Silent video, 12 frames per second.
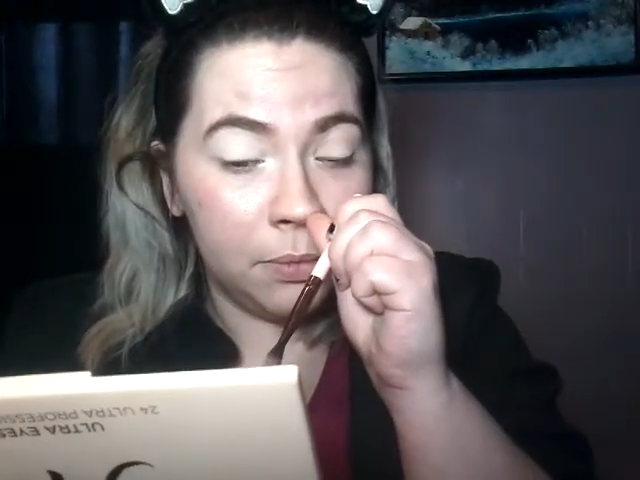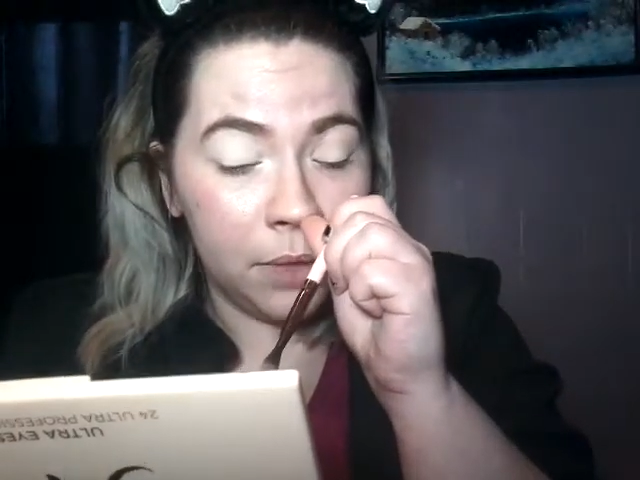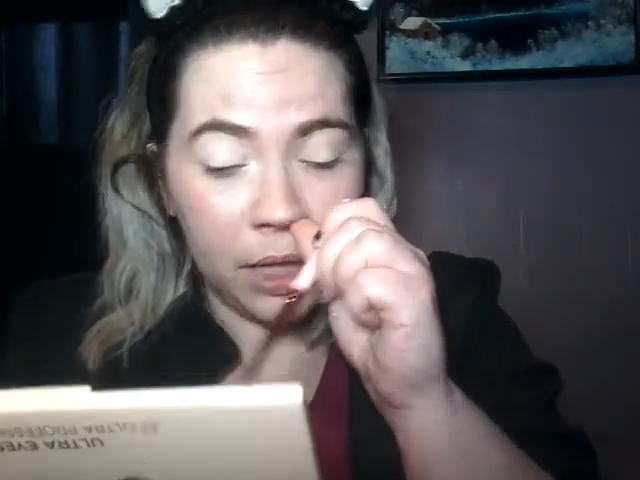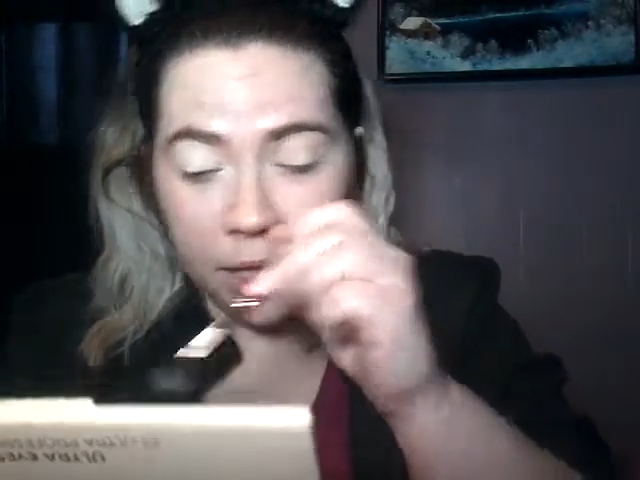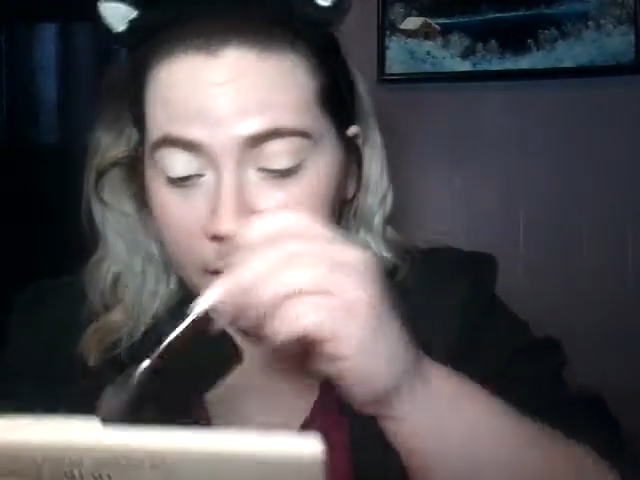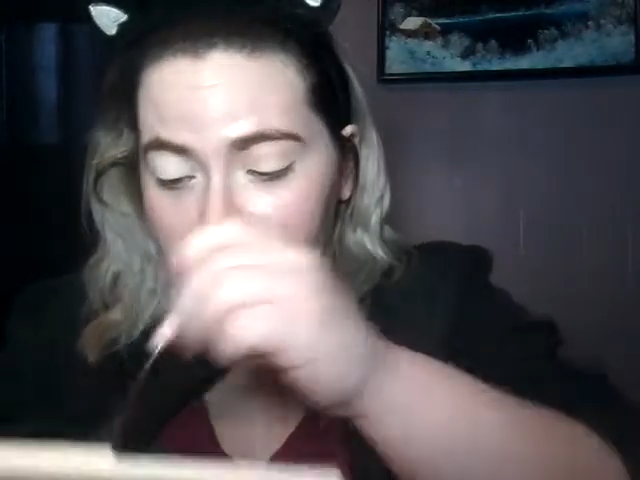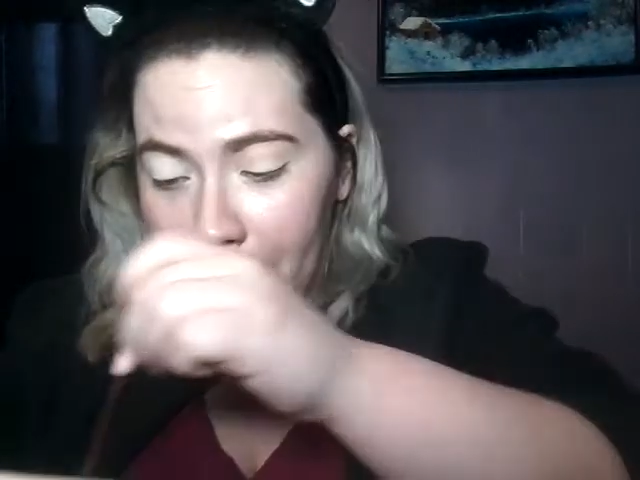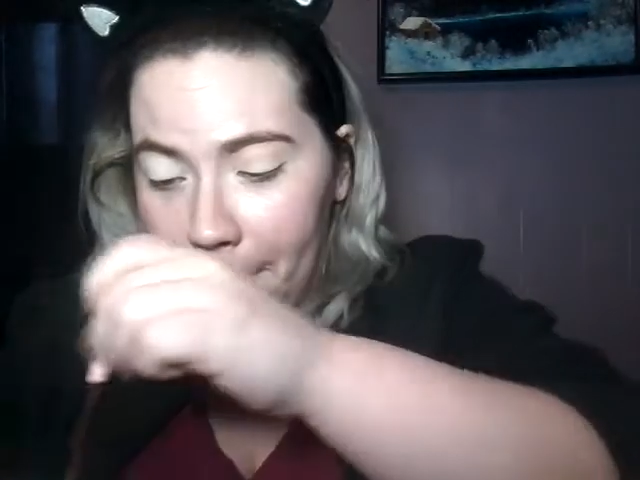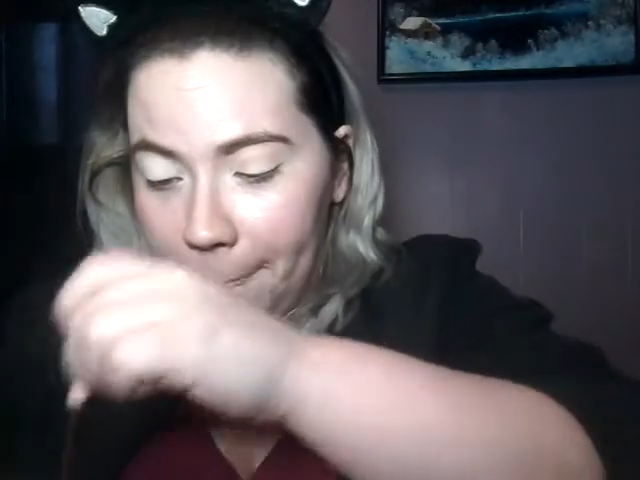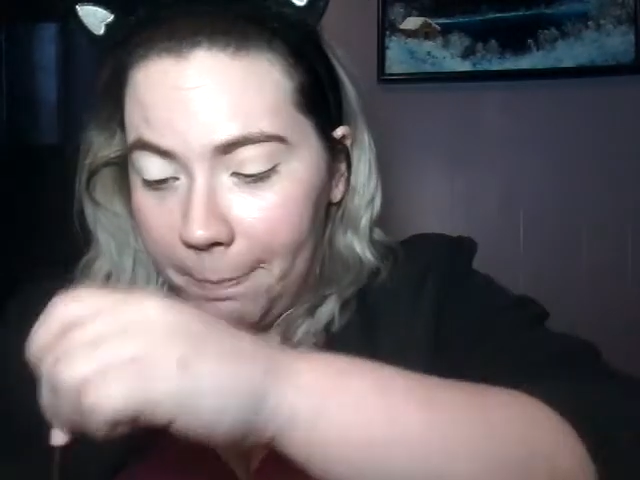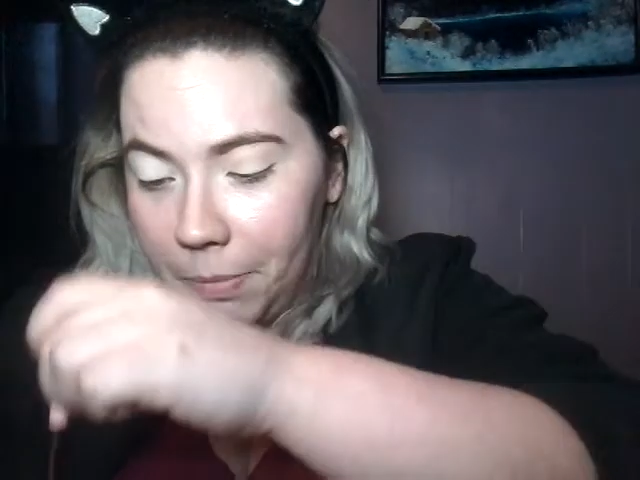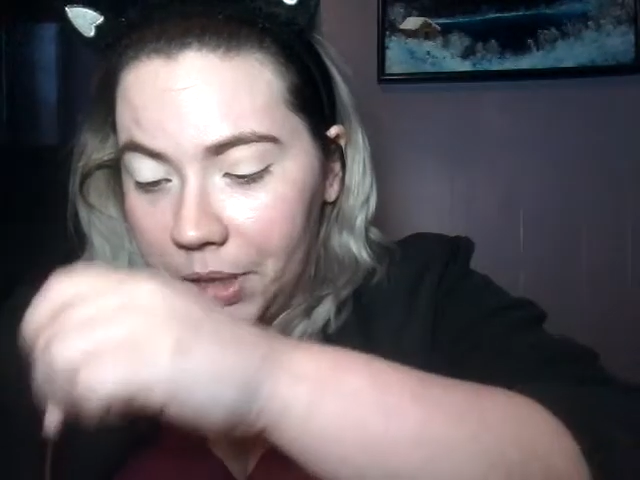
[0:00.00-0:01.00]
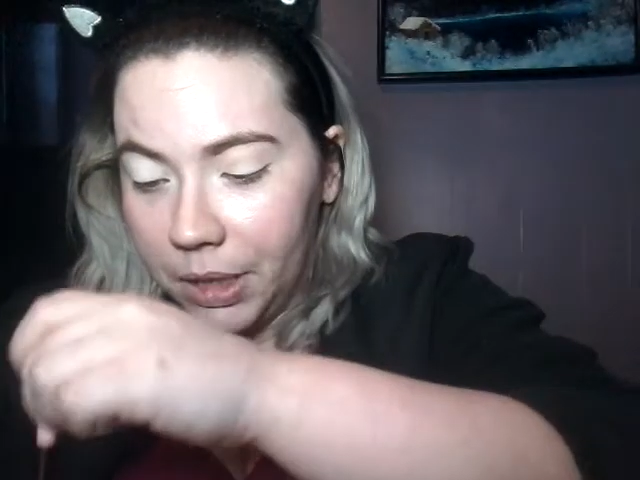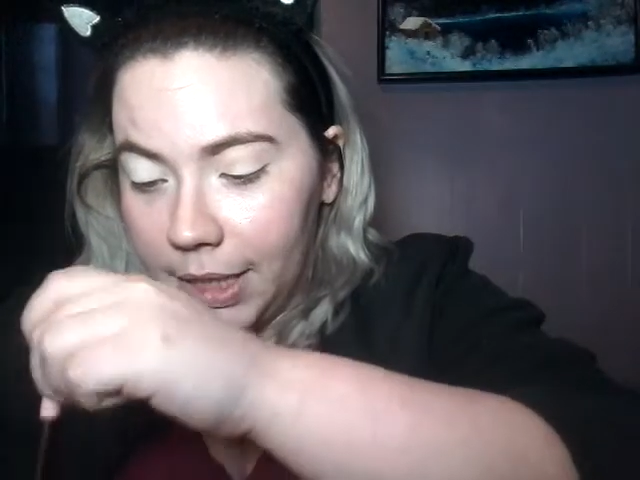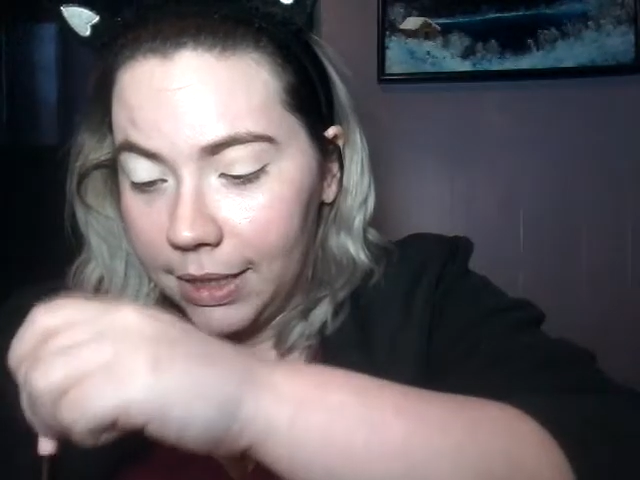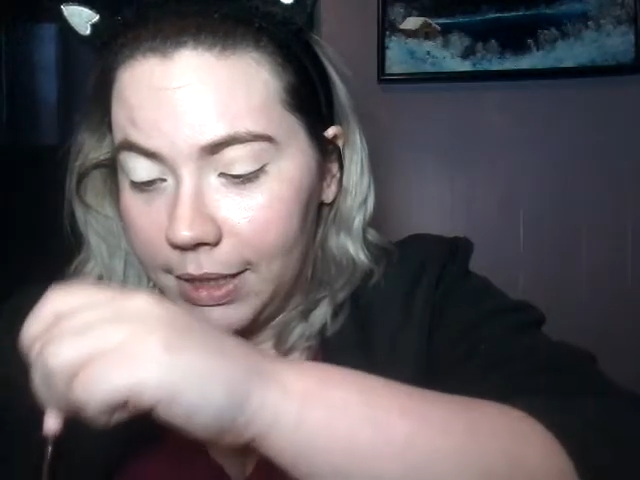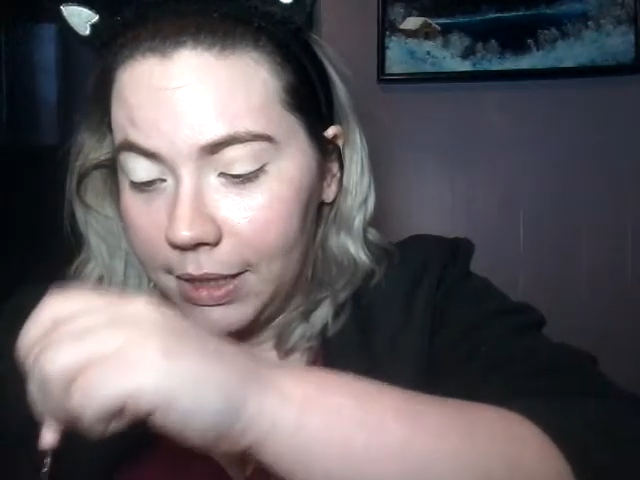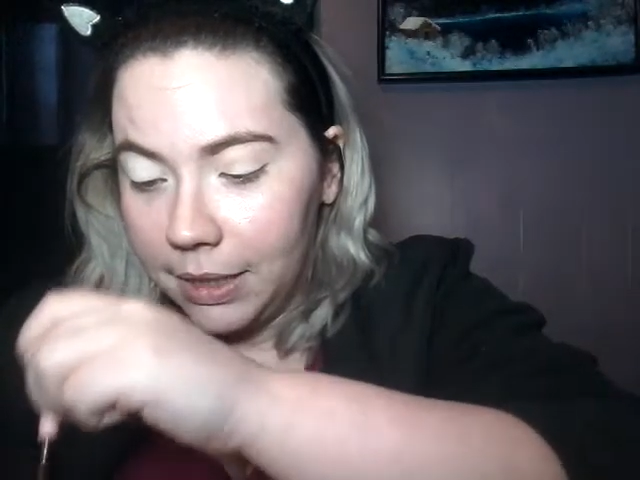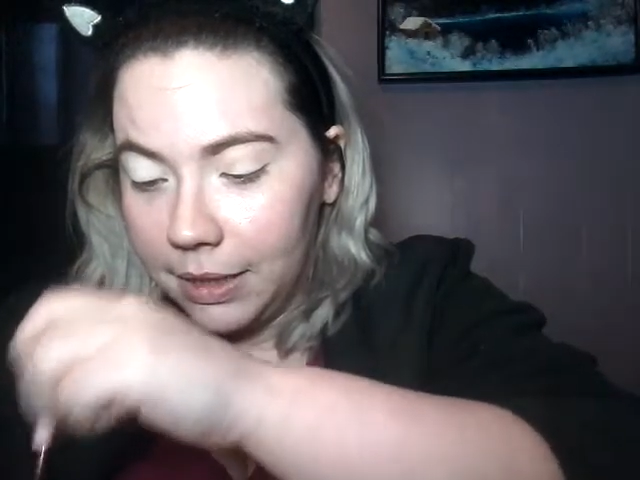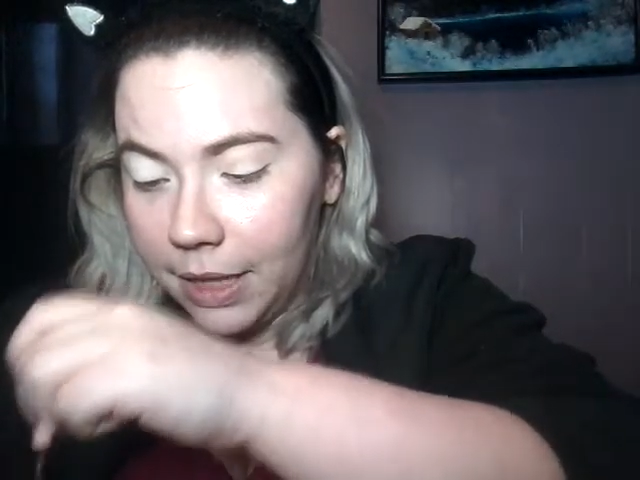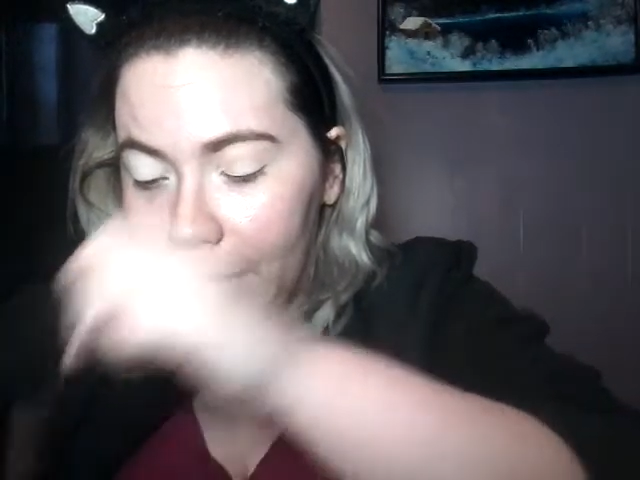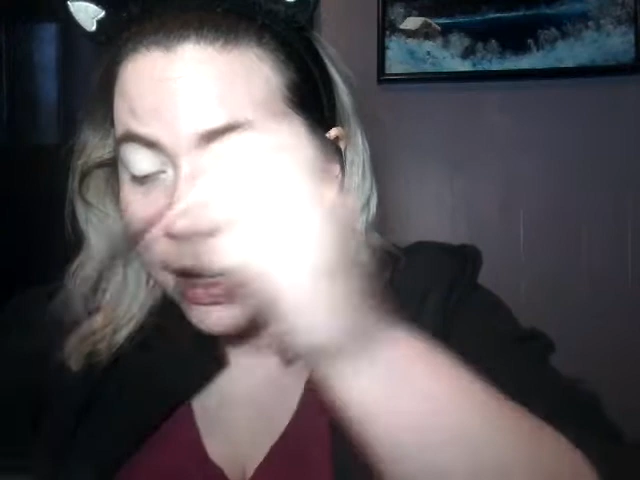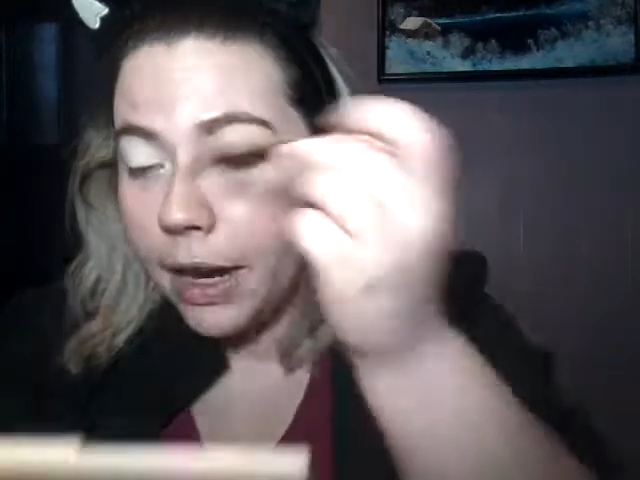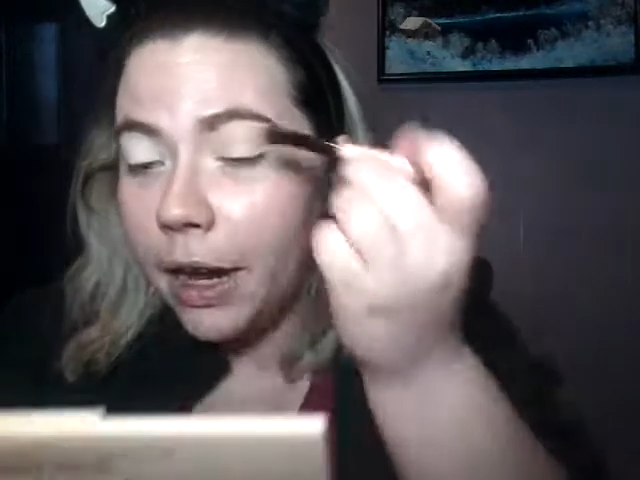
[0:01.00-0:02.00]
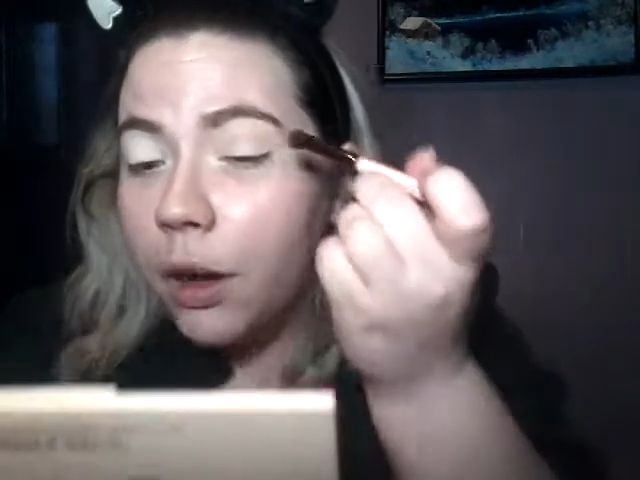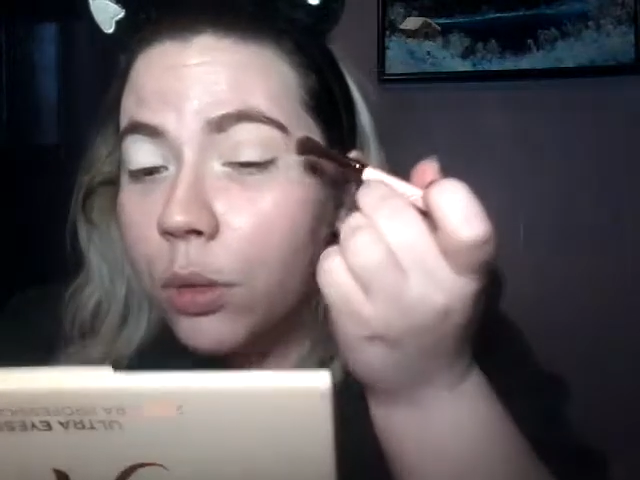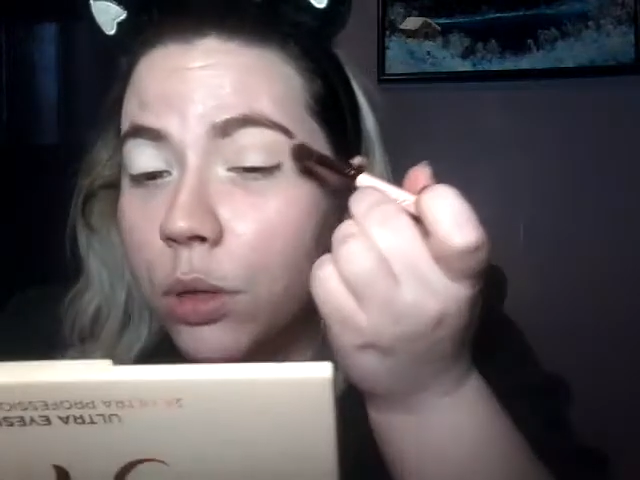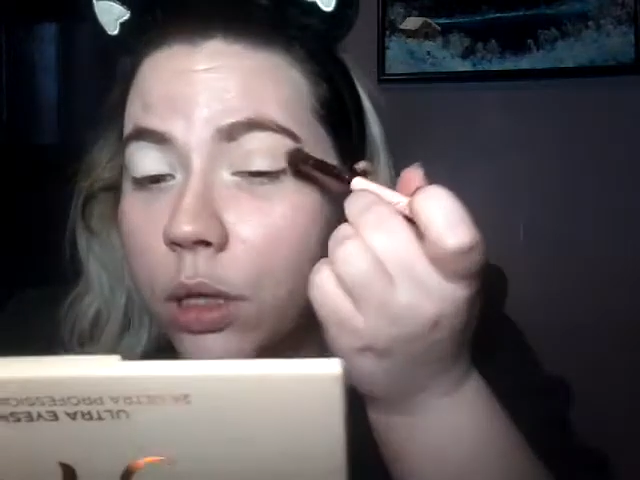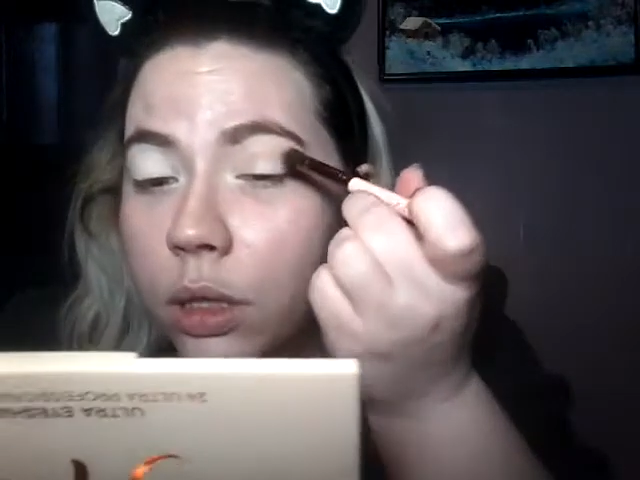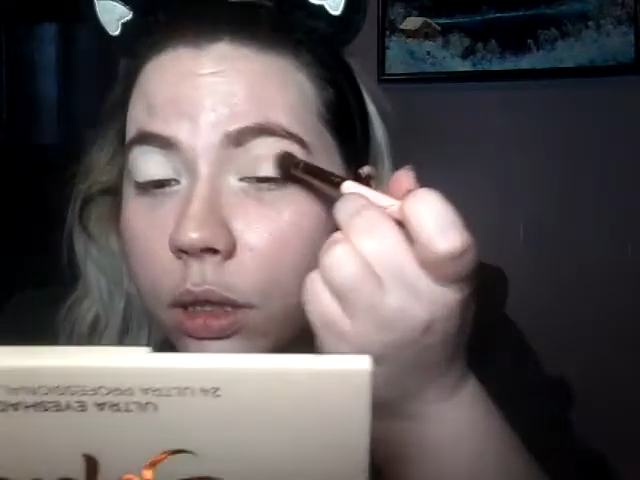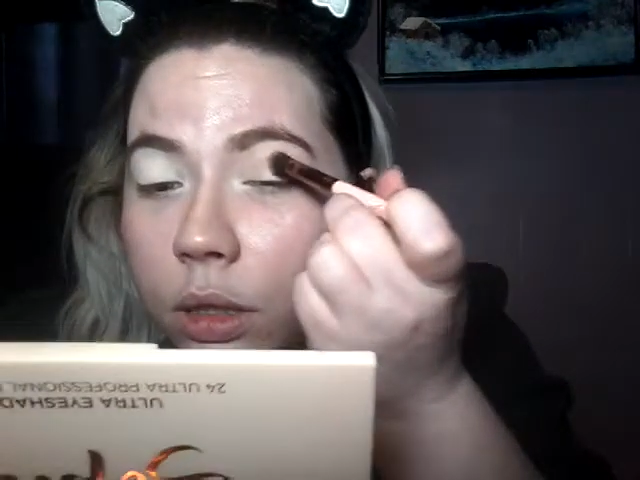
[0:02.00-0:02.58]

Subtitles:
and kind of blending that out.